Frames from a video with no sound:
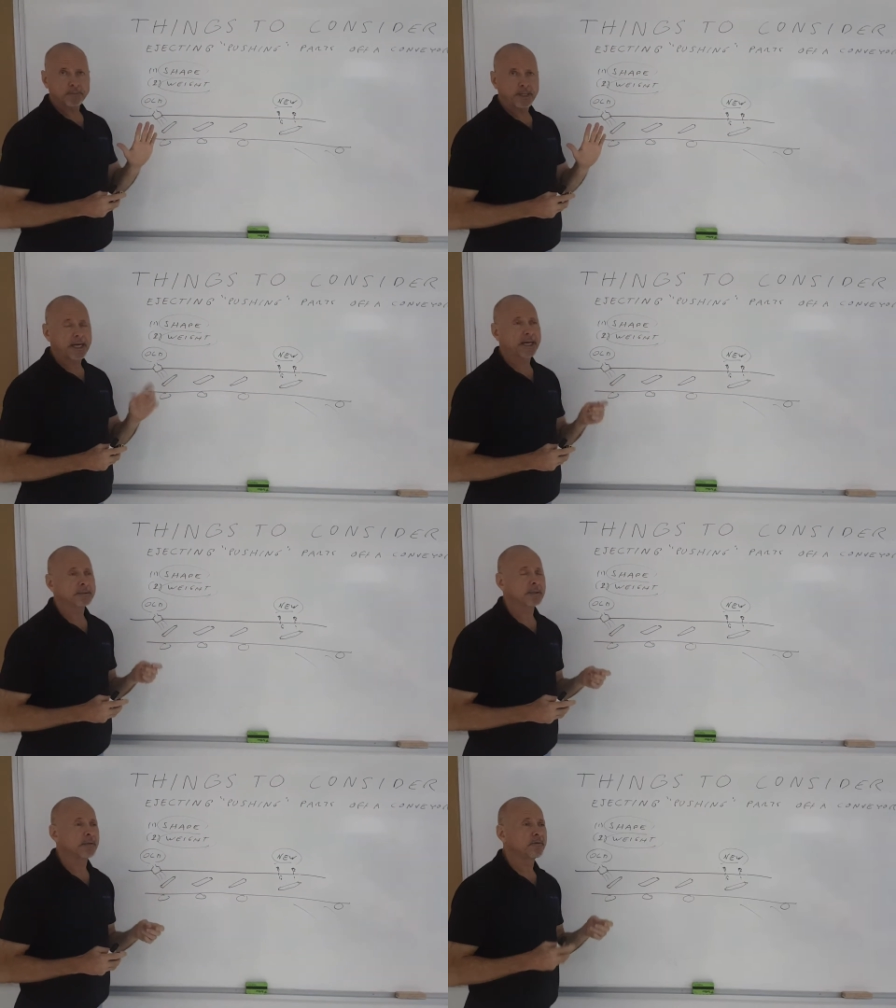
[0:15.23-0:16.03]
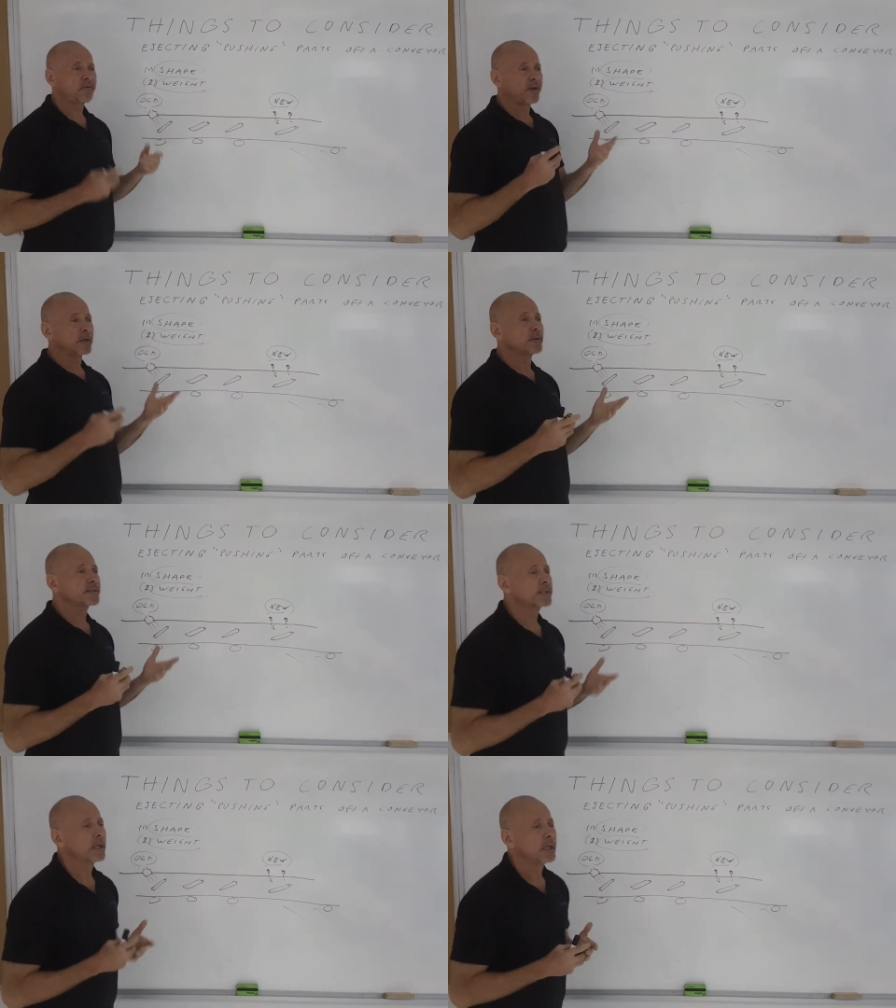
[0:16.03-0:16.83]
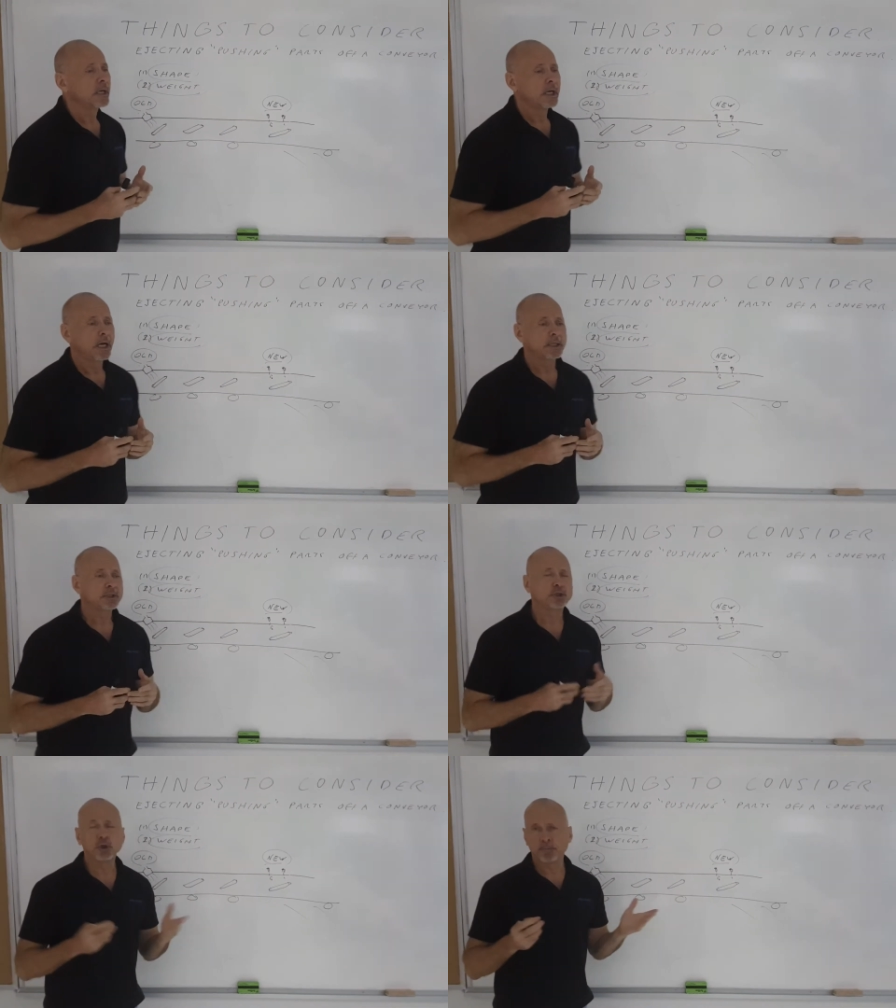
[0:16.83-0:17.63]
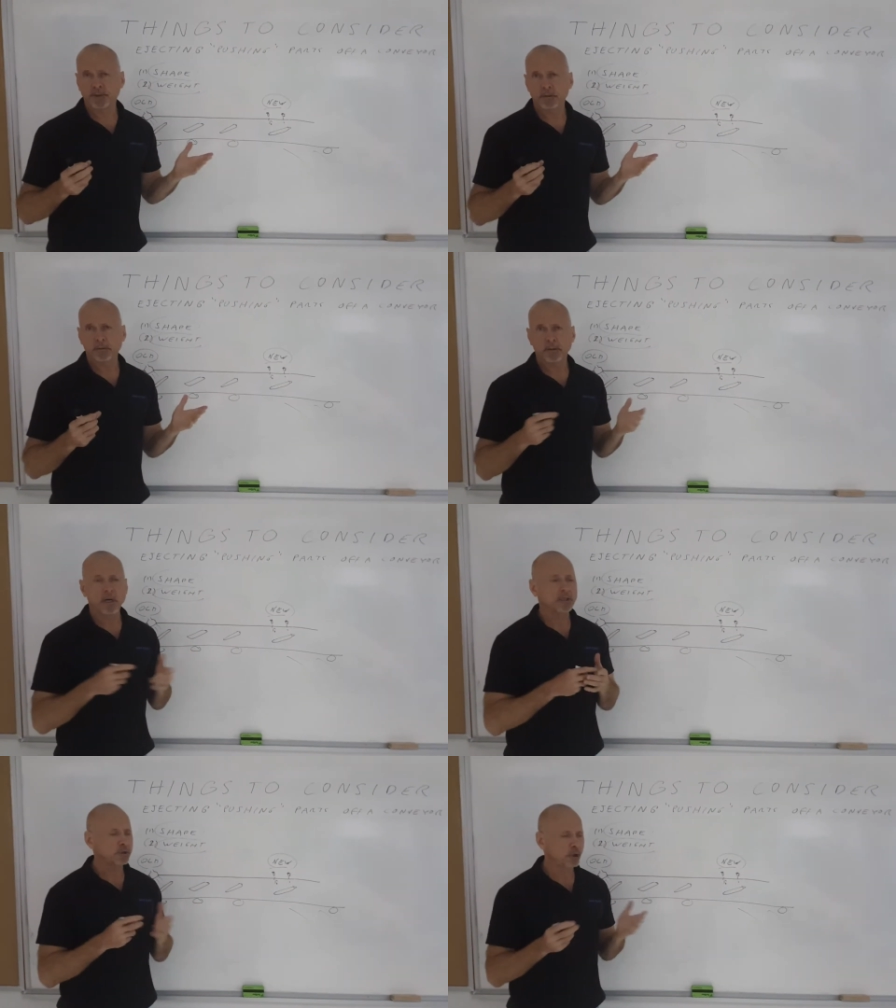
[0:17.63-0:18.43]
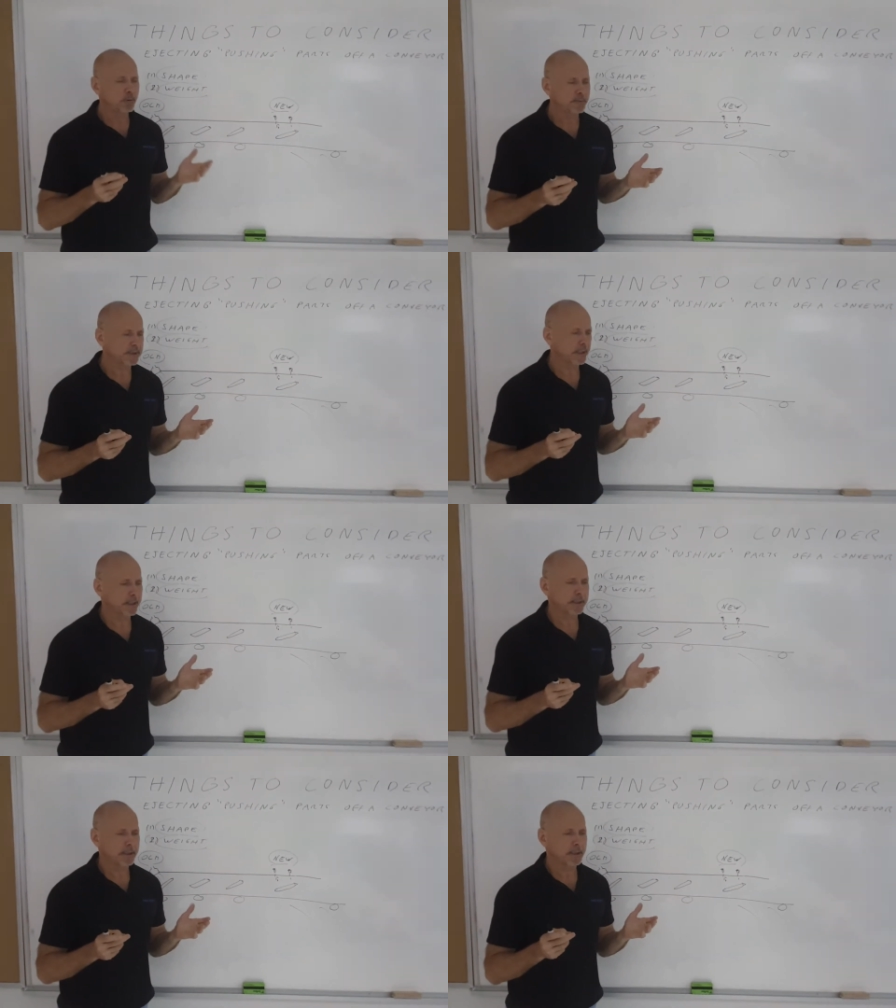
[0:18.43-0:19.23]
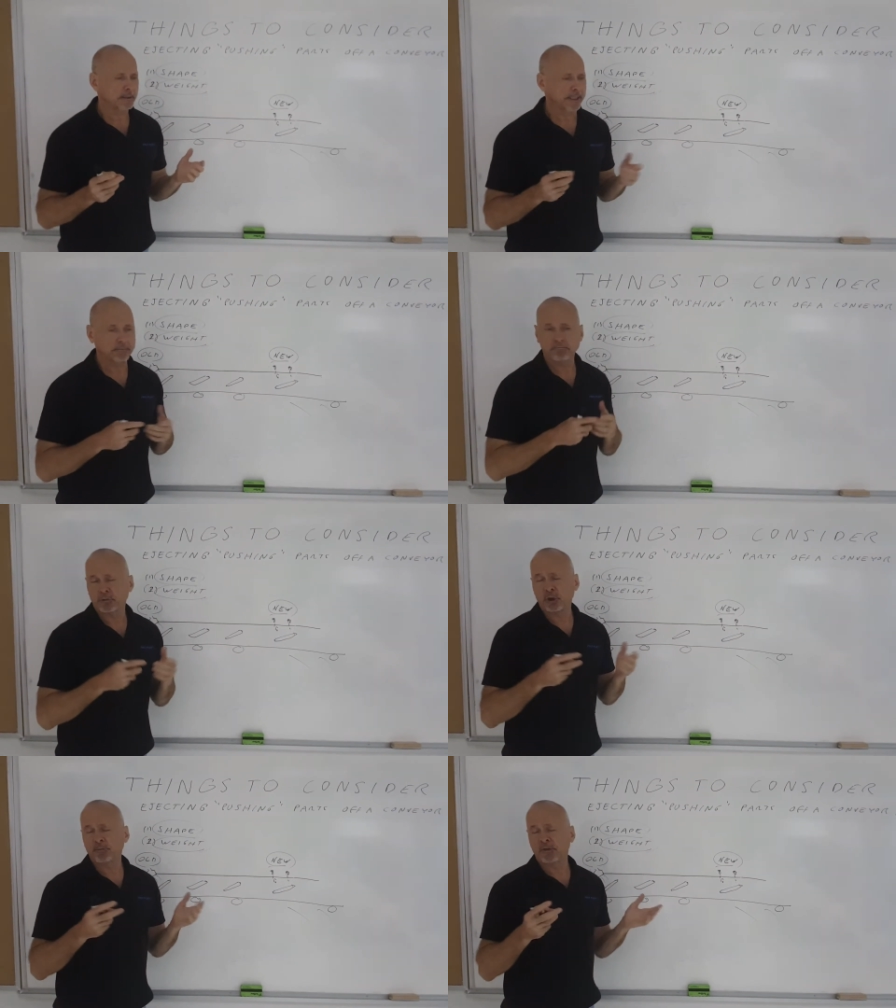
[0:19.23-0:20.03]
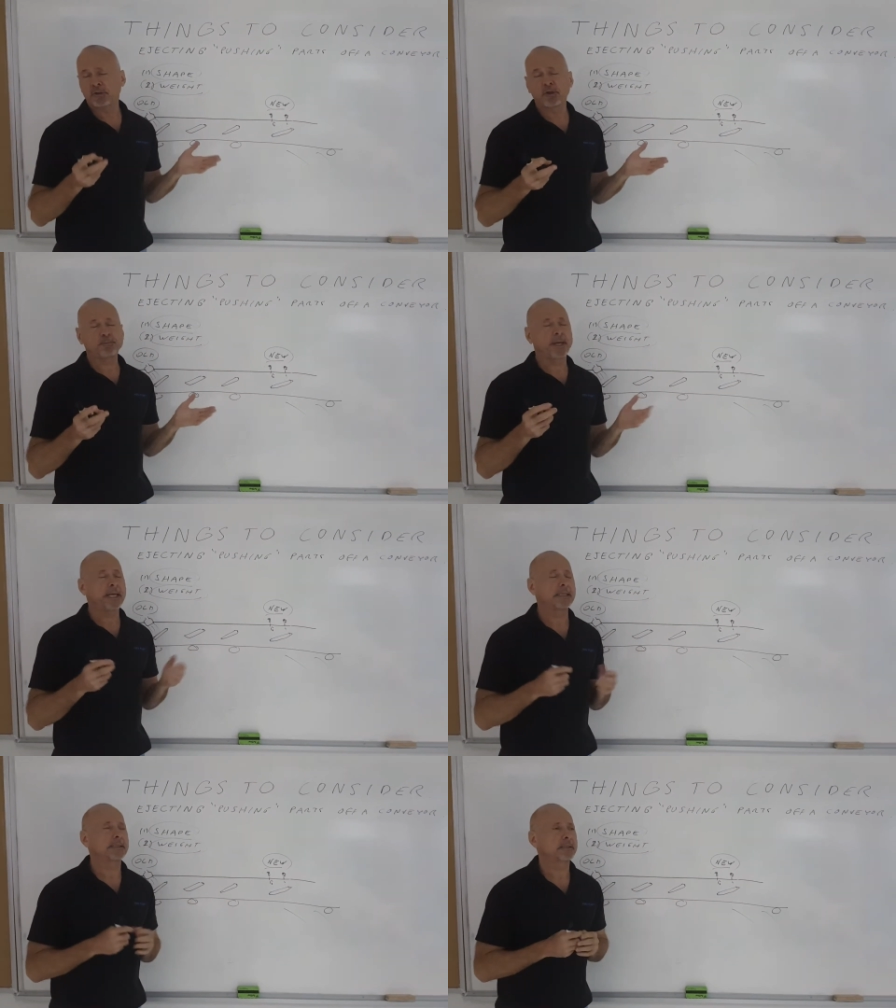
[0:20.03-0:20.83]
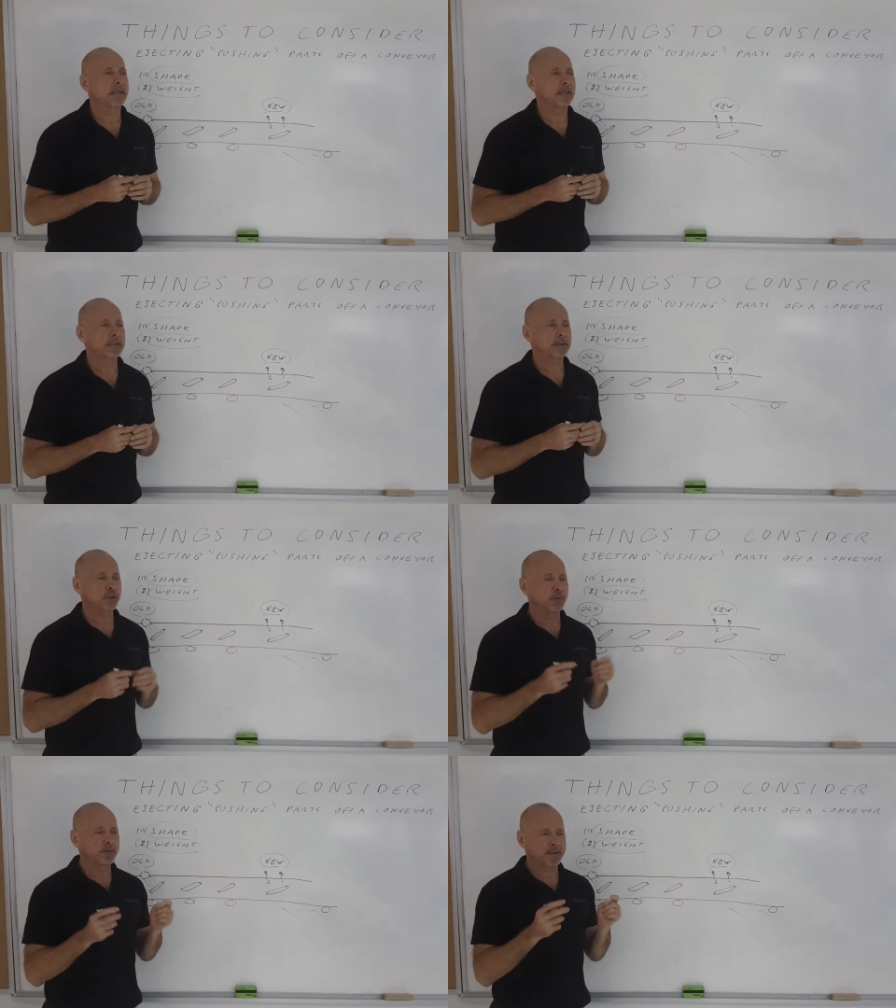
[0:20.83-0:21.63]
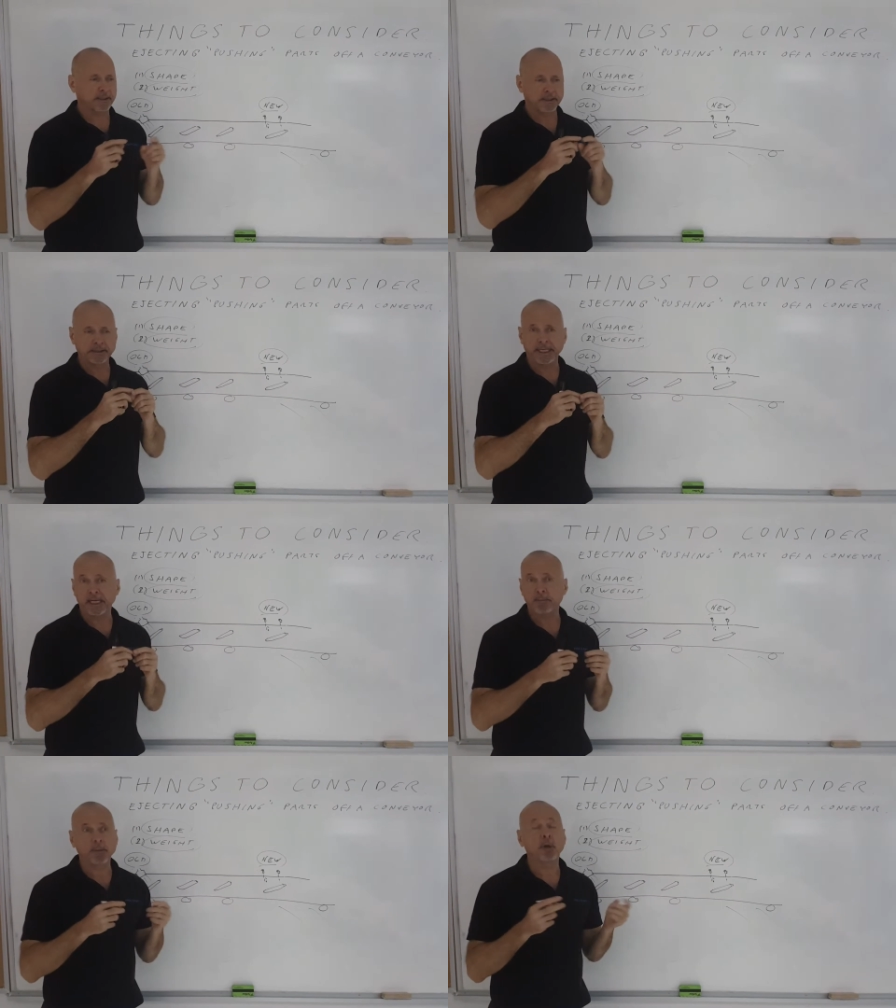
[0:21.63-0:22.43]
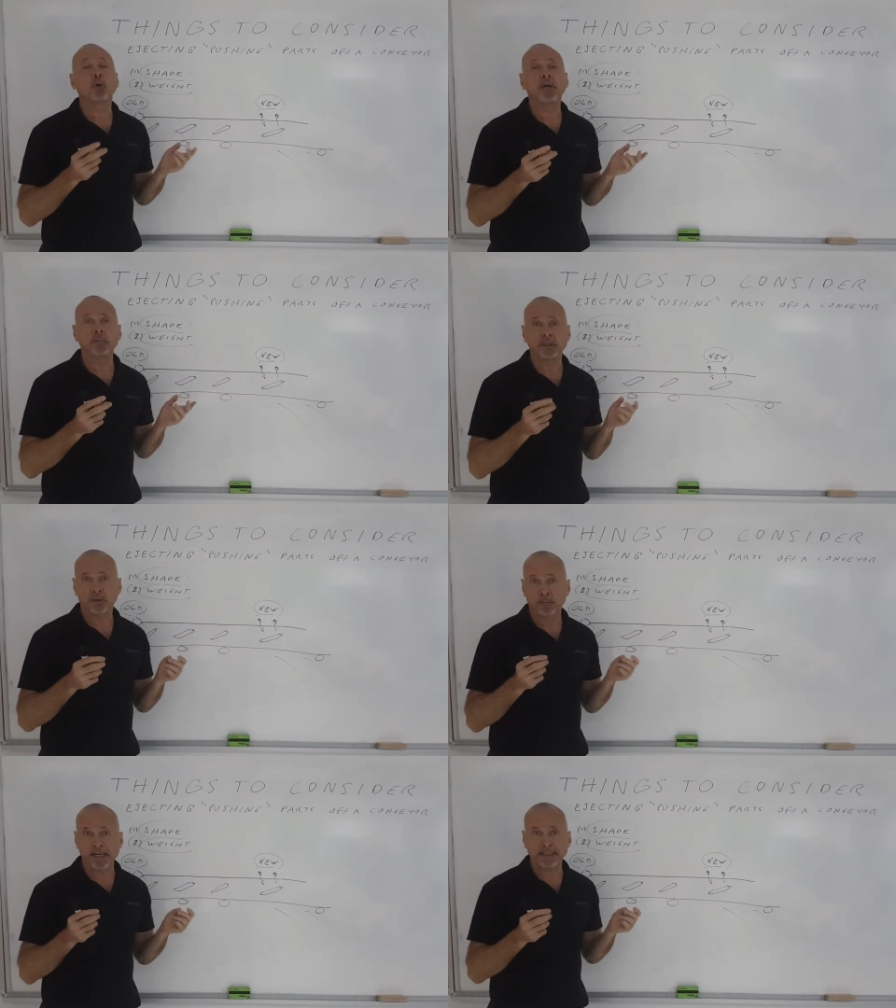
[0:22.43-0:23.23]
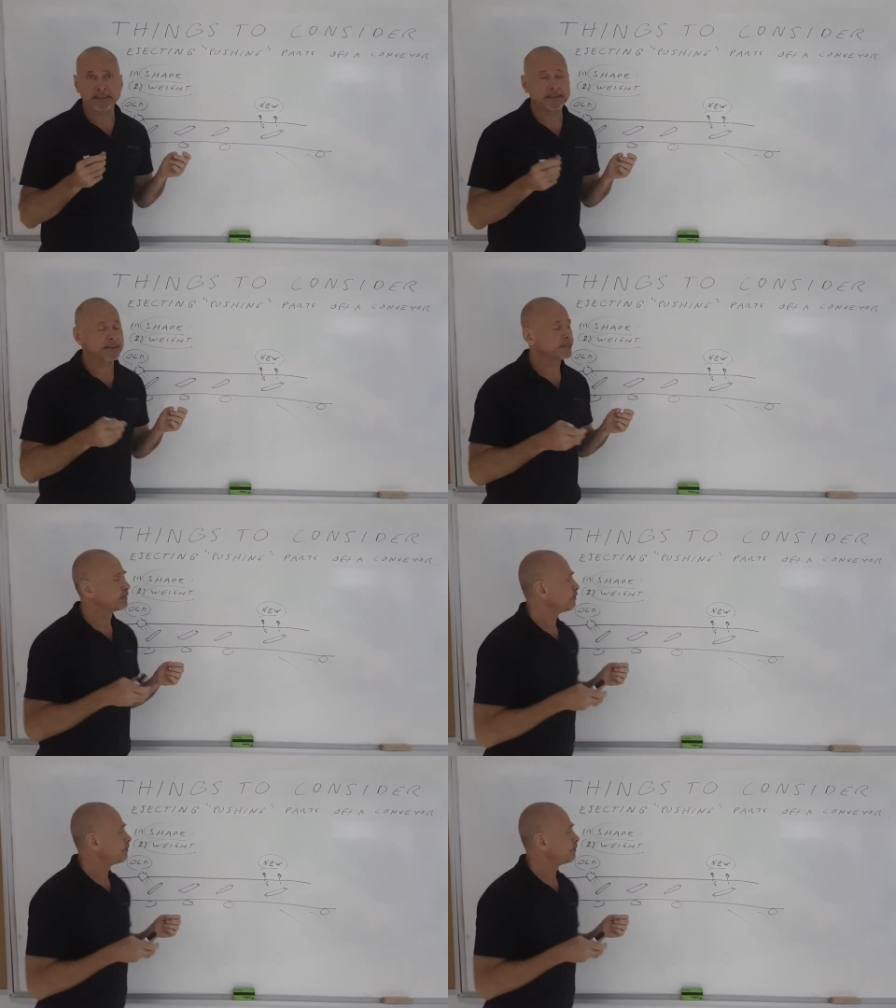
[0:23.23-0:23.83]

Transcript: that fills tubes, long tubes like tubes of toothpaste, tubes containing maybe ointment or medicines.